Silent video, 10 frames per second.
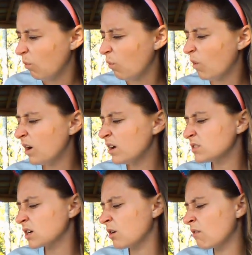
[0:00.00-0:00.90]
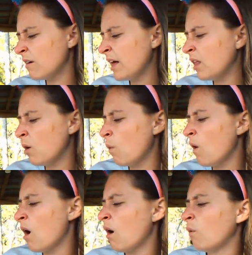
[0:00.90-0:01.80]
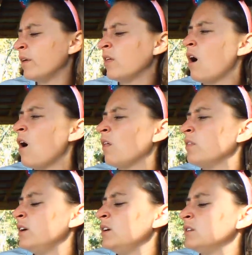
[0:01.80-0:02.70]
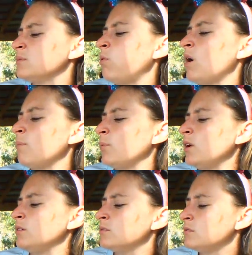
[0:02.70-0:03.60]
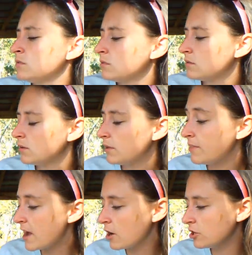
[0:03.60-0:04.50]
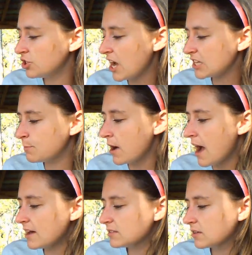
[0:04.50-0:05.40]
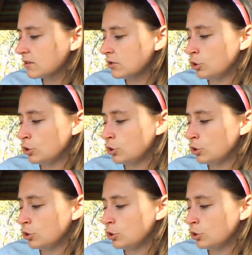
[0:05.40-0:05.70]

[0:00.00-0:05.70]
"What does Corella want with all these puppies?" they heard Jasper ask.